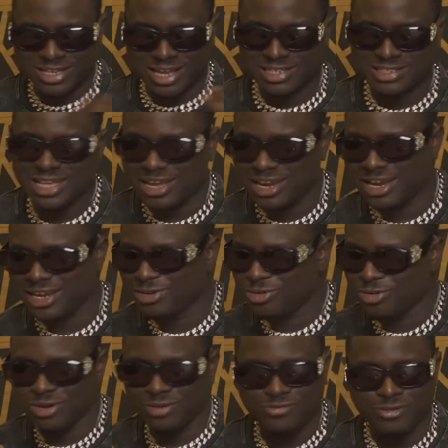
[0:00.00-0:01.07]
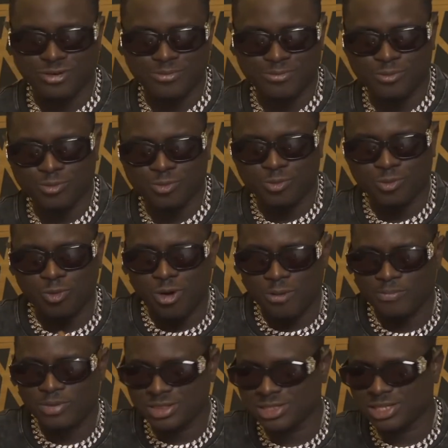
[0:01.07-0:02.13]
I started going from one
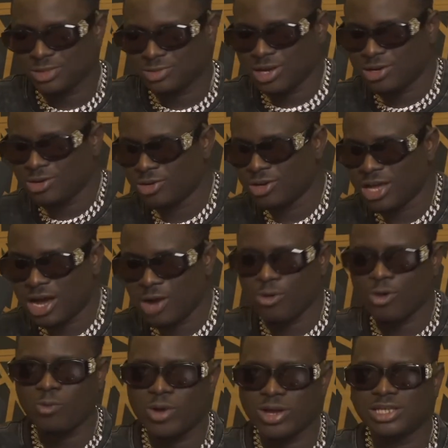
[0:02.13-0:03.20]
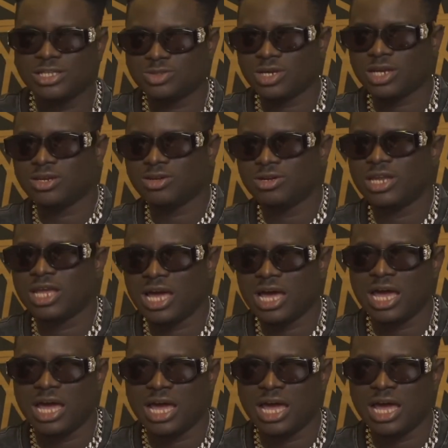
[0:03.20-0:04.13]
birthday to another, one wedding to another,